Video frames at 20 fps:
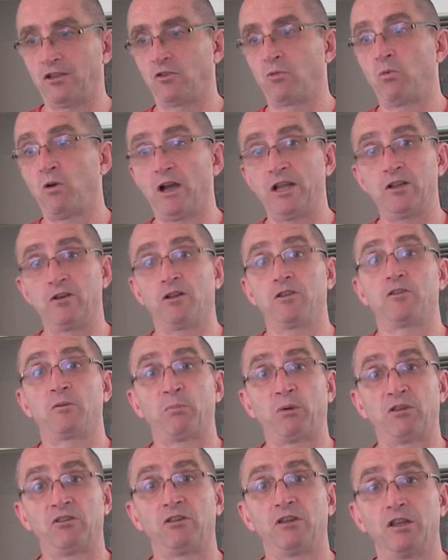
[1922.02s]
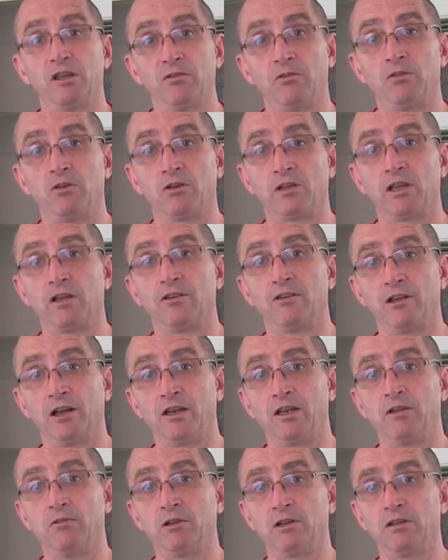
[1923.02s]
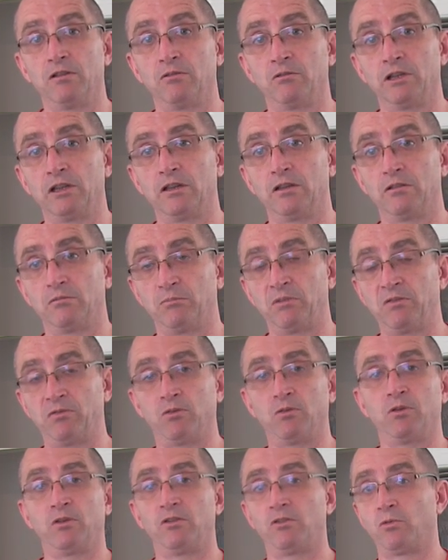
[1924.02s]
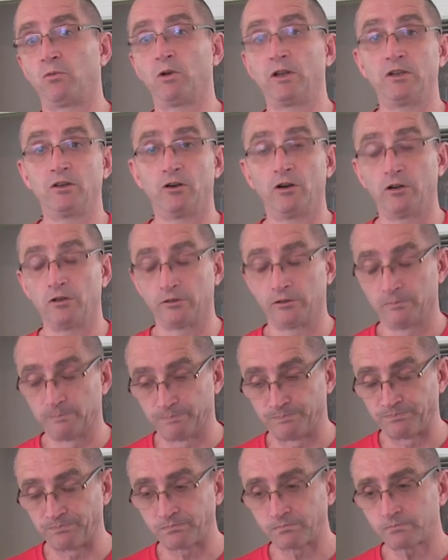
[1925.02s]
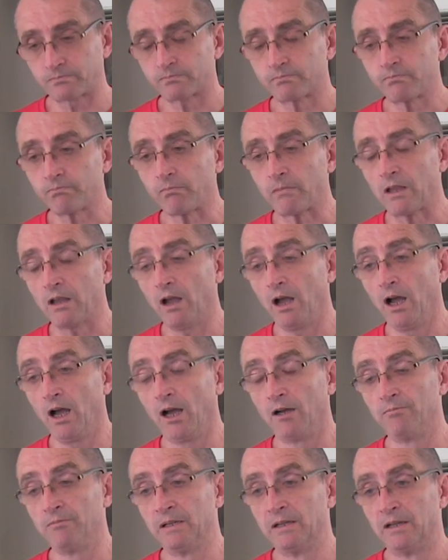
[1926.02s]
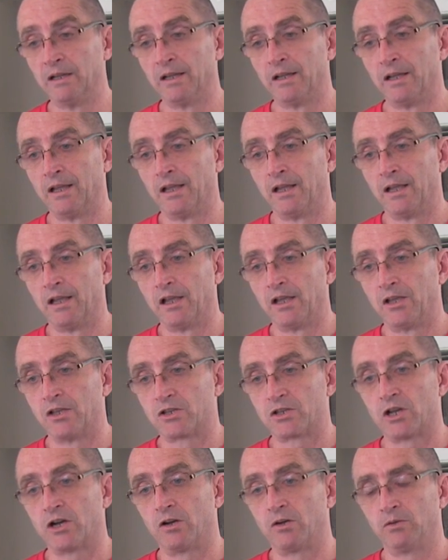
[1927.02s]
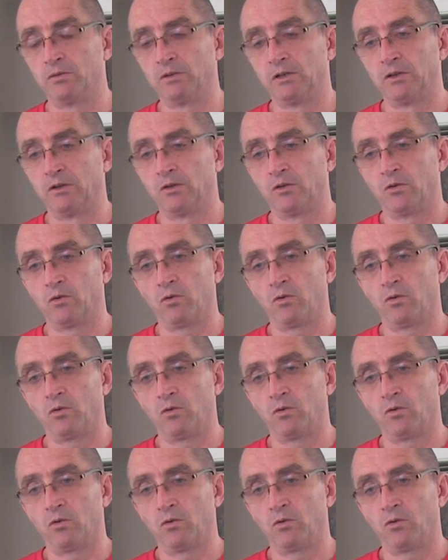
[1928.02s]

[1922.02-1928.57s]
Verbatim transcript: that's why you're not supposed to give your kids honey when, when before it's one year old. Um, so